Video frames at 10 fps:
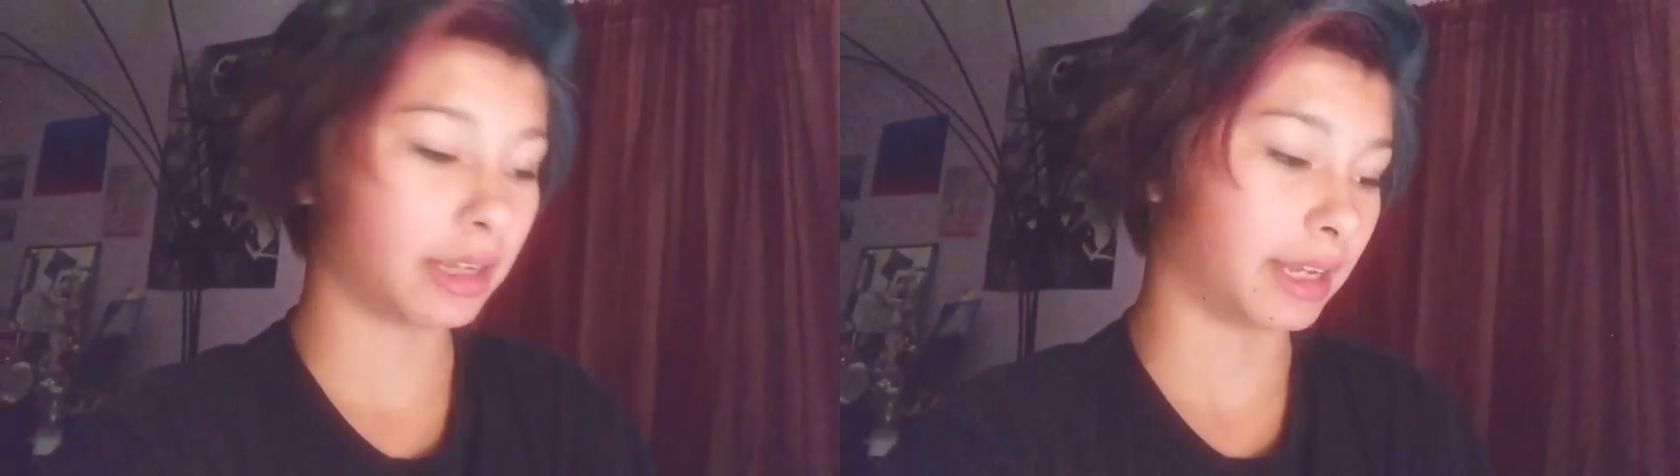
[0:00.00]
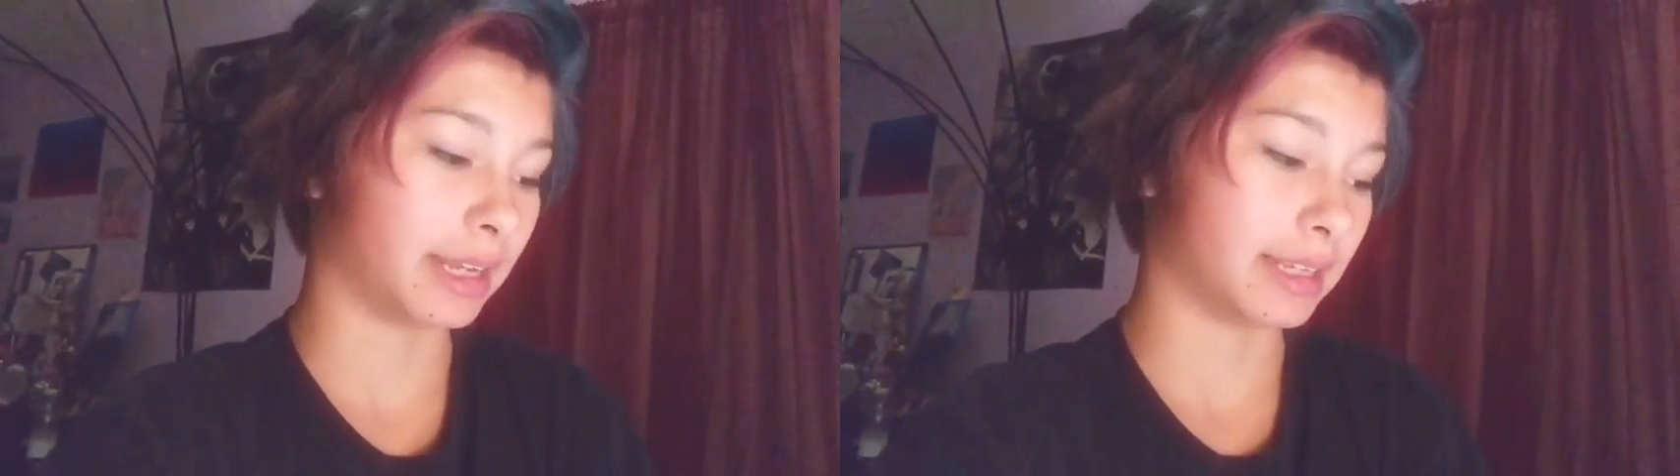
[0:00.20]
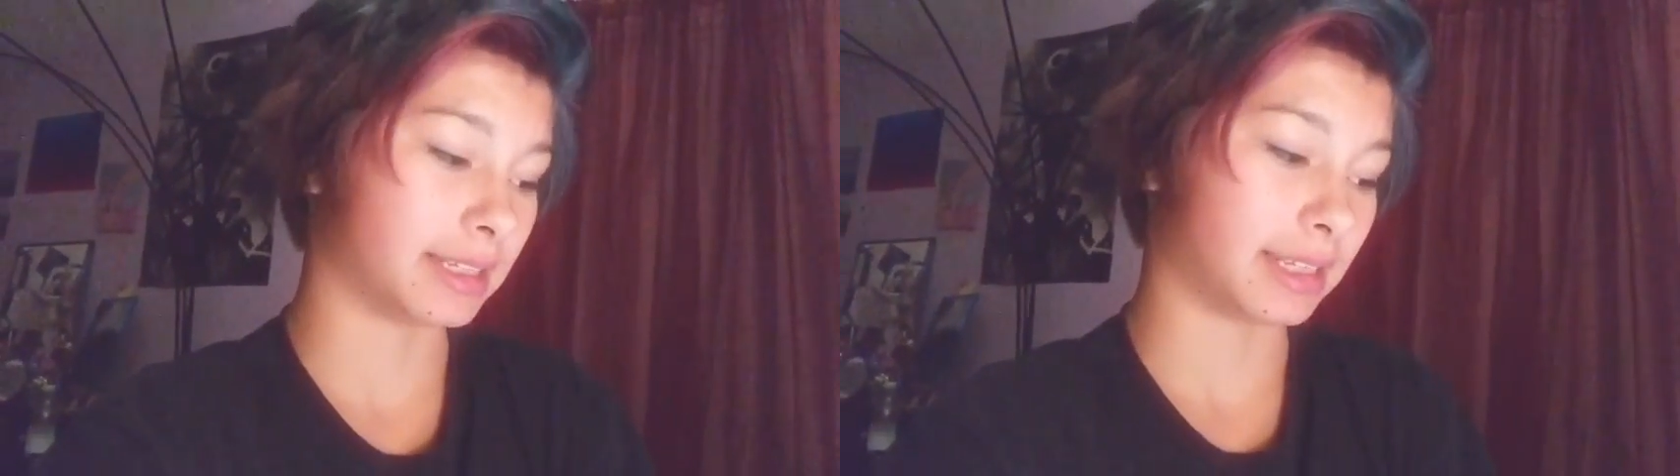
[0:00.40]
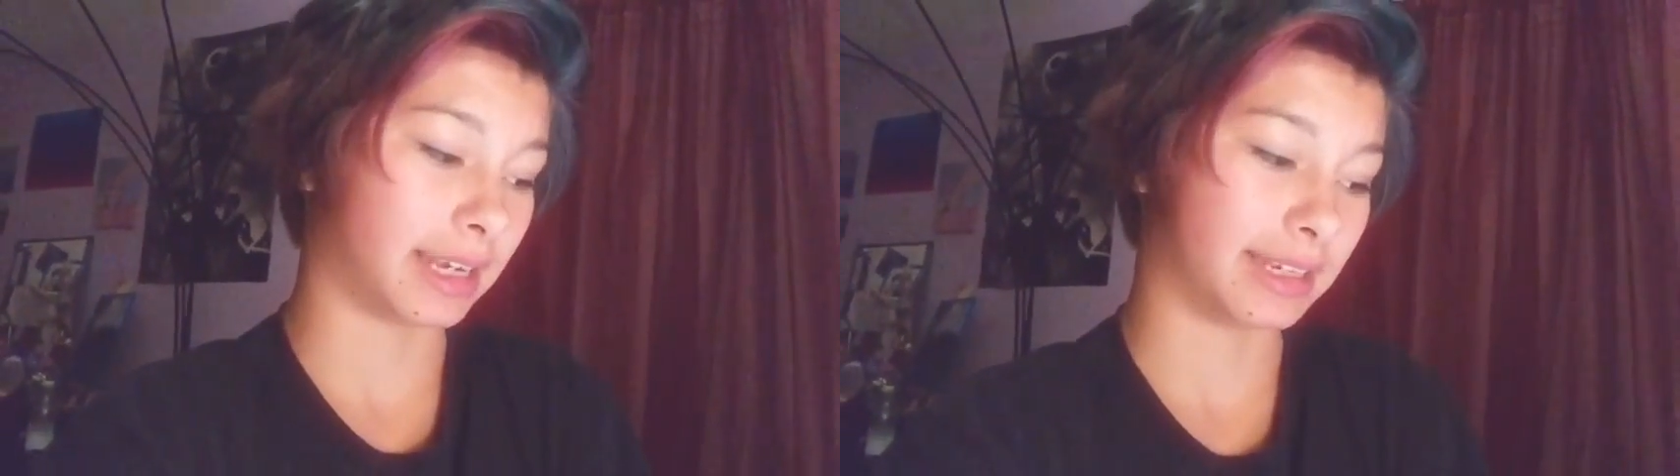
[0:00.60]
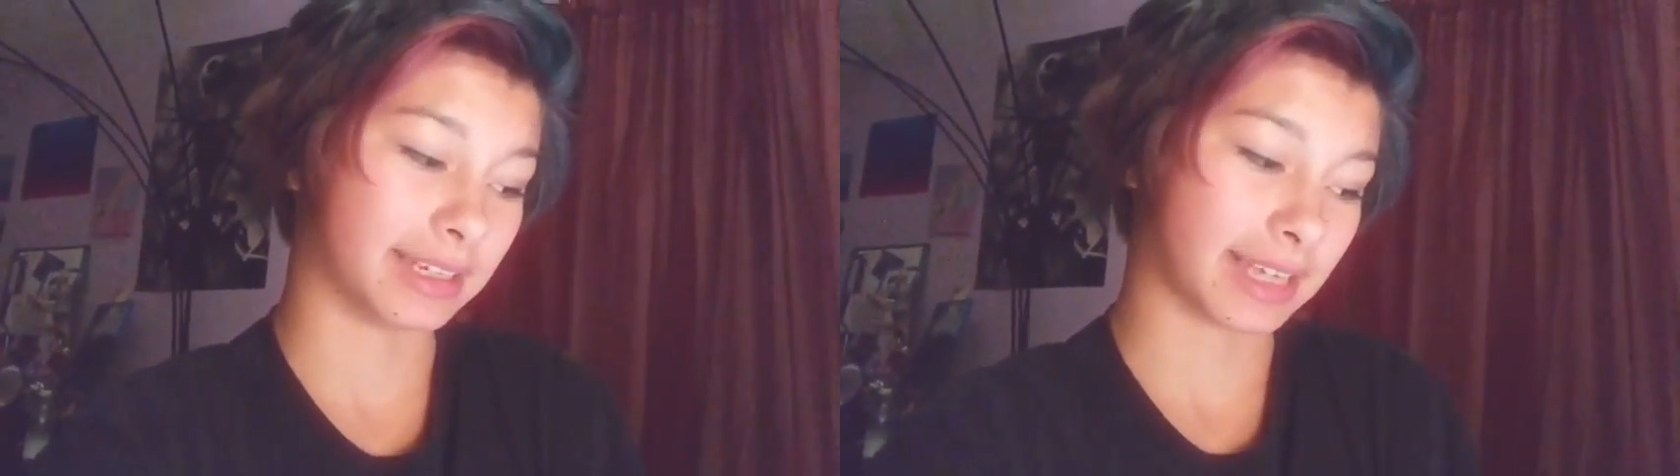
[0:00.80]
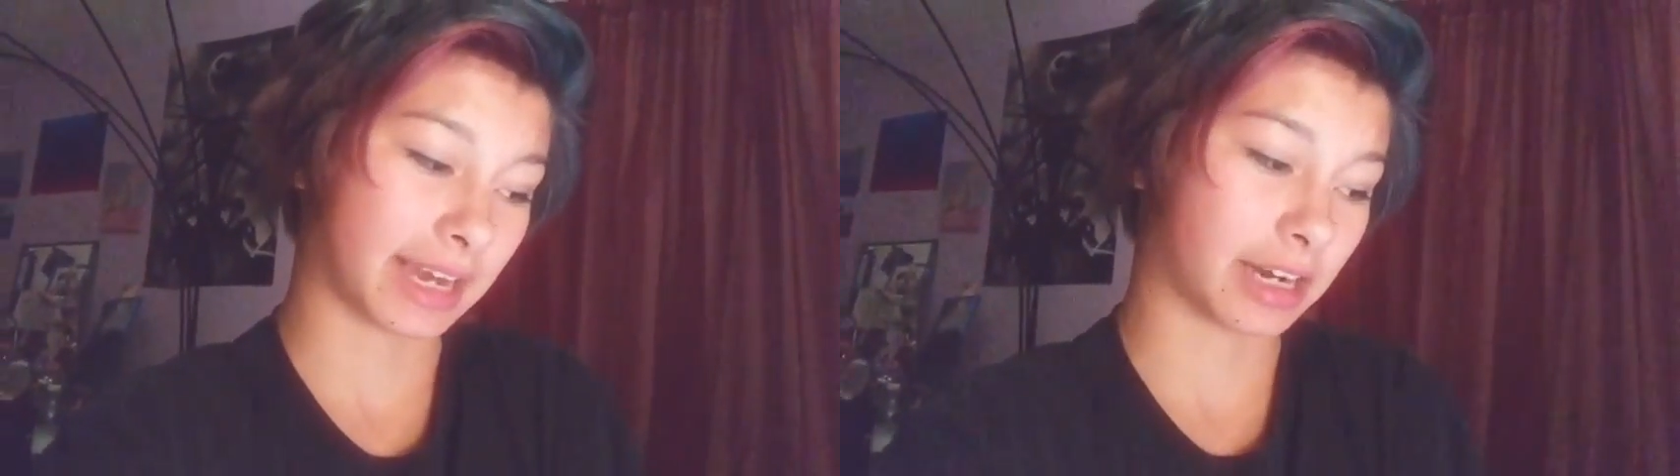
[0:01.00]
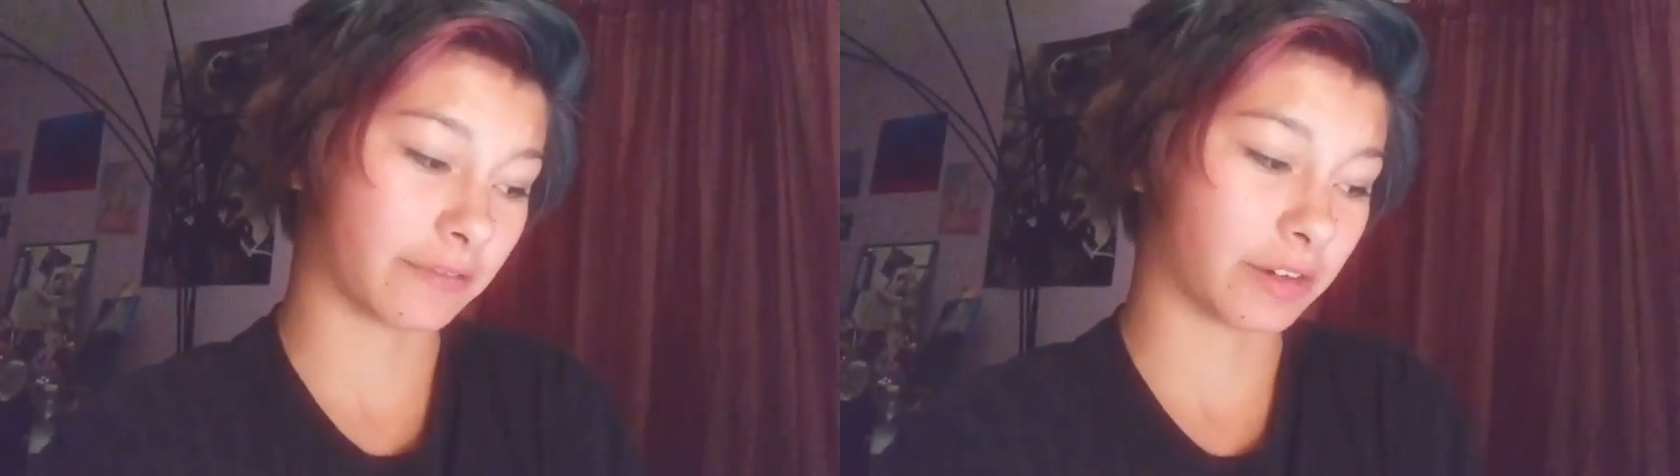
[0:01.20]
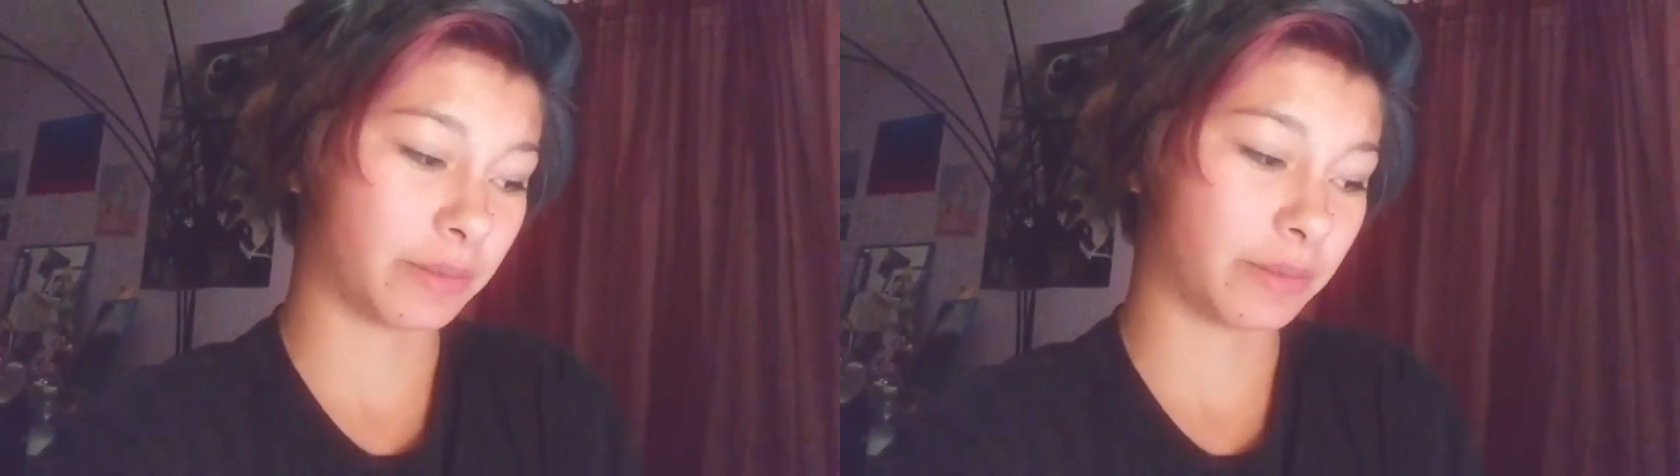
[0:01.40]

is a desire for